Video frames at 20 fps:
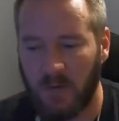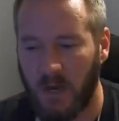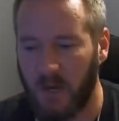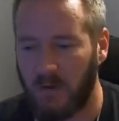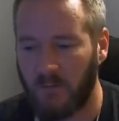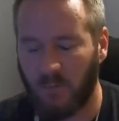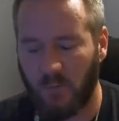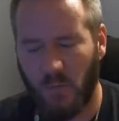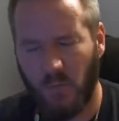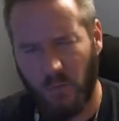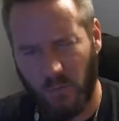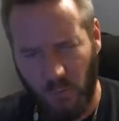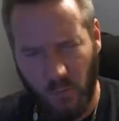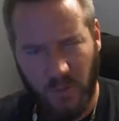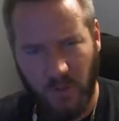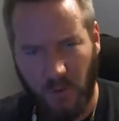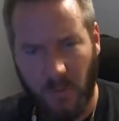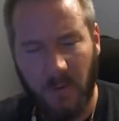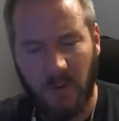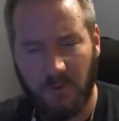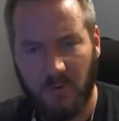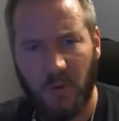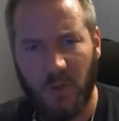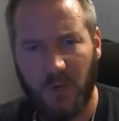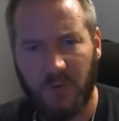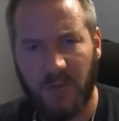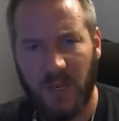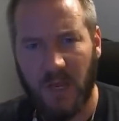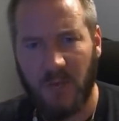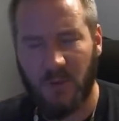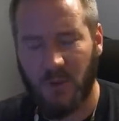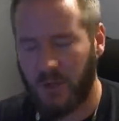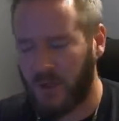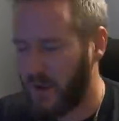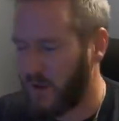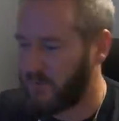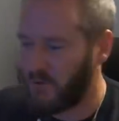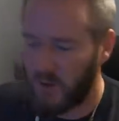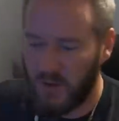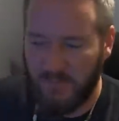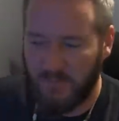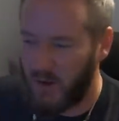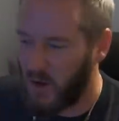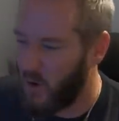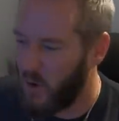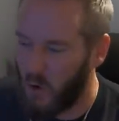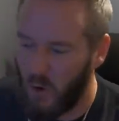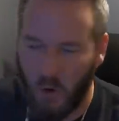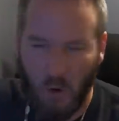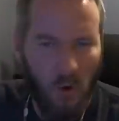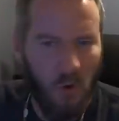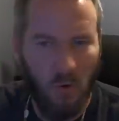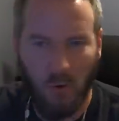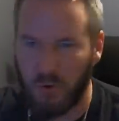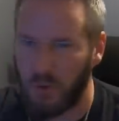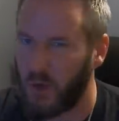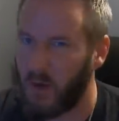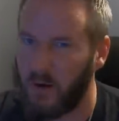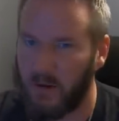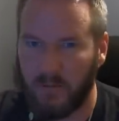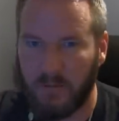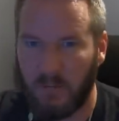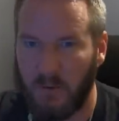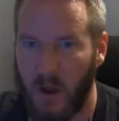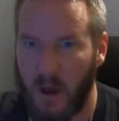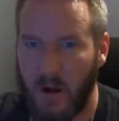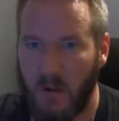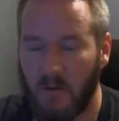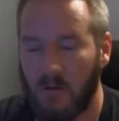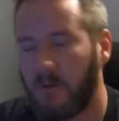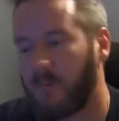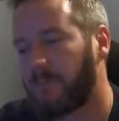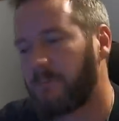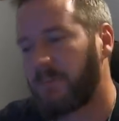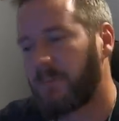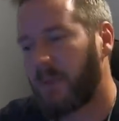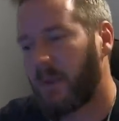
Um, when you're about to shut the engine down, you give it a whole shot of throttle